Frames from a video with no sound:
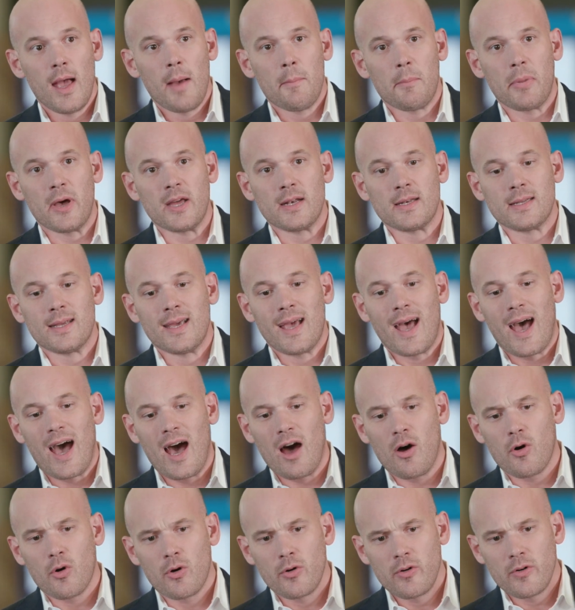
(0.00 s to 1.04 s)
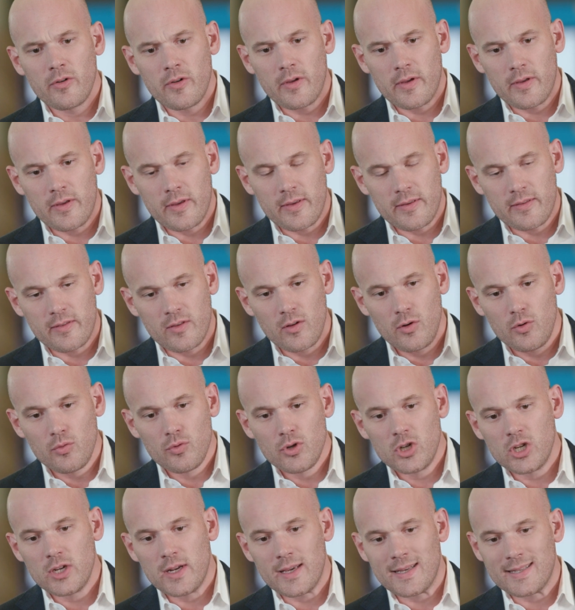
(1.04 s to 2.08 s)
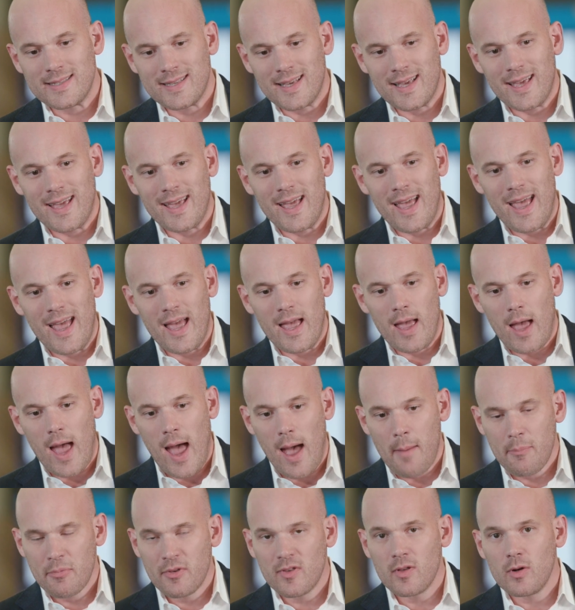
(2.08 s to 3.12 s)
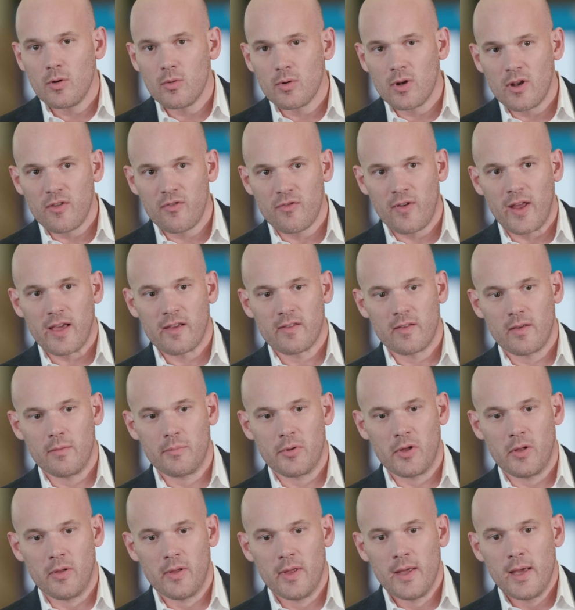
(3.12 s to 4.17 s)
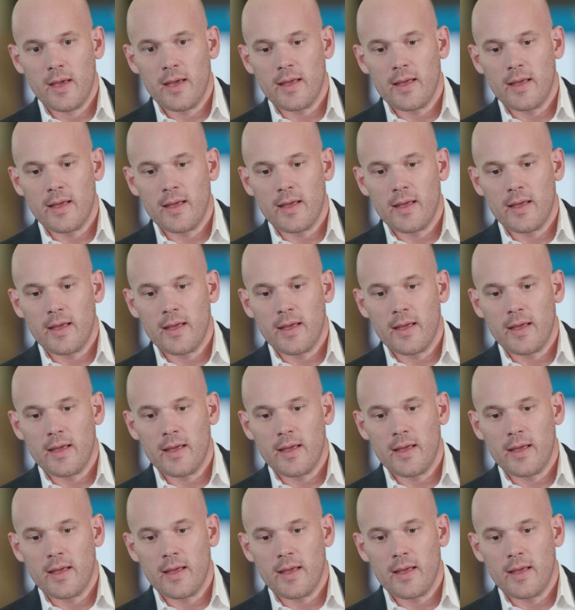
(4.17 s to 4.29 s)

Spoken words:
But our solution is absolutely flexible.